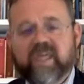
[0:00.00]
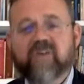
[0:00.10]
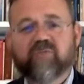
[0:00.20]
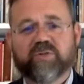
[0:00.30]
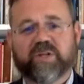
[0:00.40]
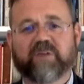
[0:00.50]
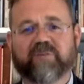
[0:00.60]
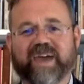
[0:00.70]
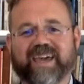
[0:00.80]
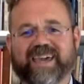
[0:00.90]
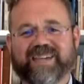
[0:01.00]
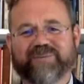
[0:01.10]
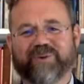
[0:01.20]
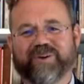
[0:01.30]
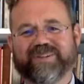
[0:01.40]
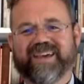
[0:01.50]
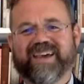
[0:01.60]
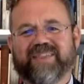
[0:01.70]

legal result of that case was,